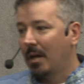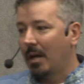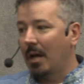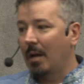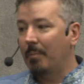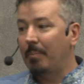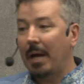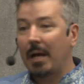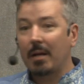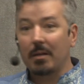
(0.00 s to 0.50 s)

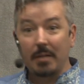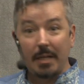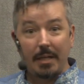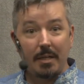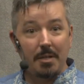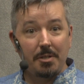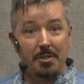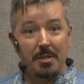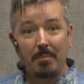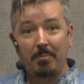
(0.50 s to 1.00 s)
about
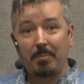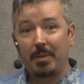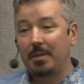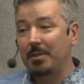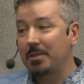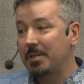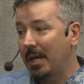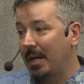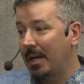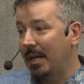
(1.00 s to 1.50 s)
leadership
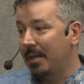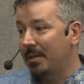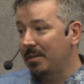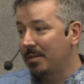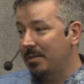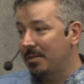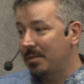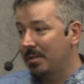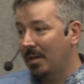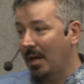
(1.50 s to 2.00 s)
and
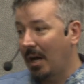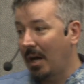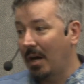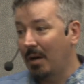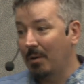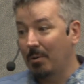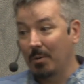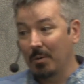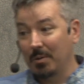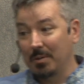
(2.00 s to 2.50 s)
change,
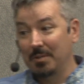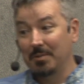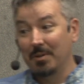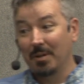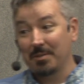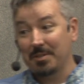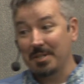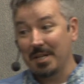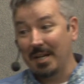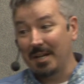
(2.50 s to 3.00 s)
or
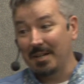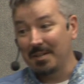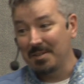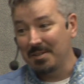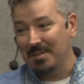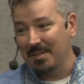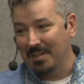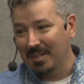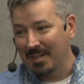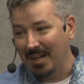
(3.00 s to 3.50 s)
not
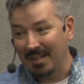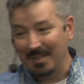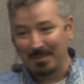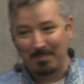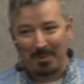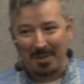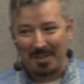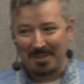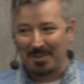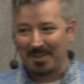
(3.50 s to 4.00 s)
change,
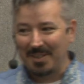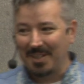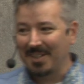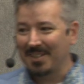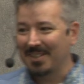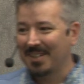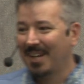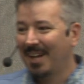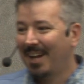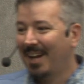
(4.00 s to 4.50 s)
spoiler
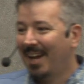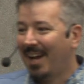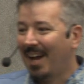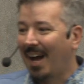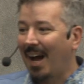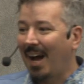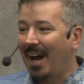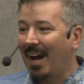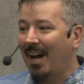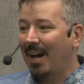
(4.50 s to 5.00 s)
alert.
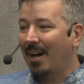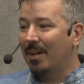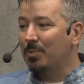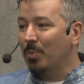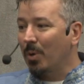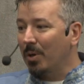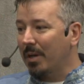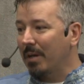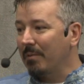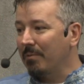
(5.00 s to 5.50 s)
I was
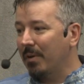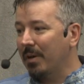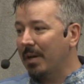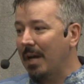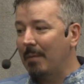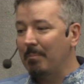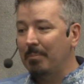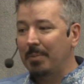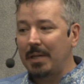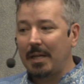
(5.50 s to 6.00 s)
working for a
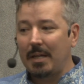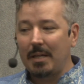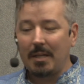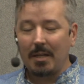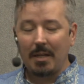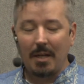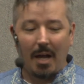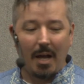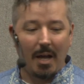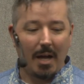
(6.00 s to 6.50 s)

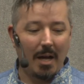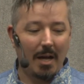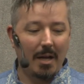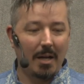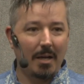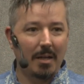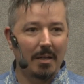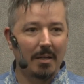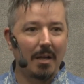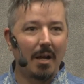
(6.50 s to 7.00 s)
company.
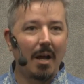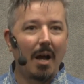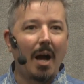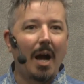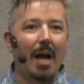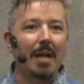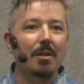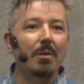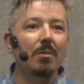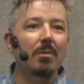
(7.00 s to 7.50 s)

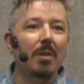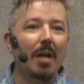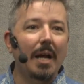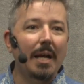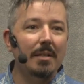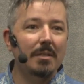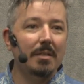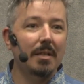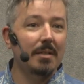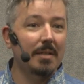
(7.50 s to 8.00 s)
I don't
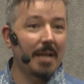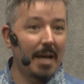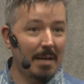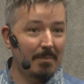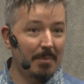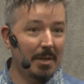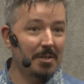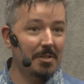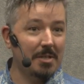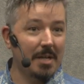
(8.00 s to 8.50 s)
like to
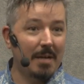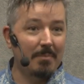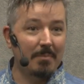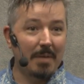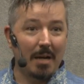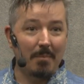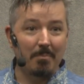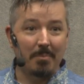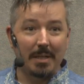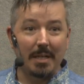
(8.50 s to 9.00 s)
name and shame
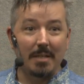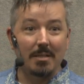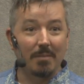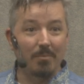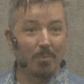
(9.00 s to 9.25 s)
companies